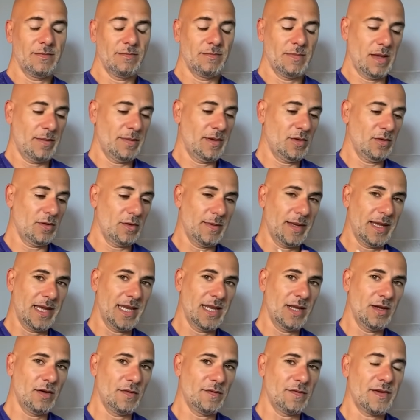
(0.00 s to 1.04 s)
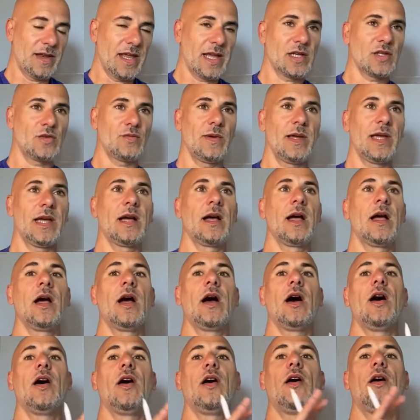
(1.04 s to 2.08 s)
maybe to the beginning of next week,
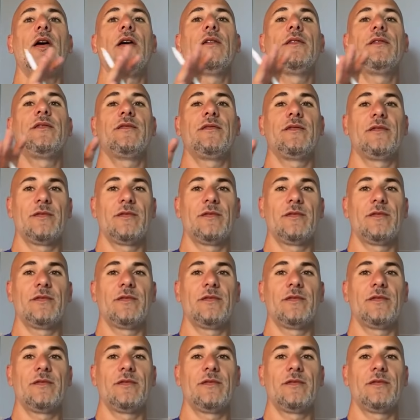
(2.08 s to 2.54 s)
of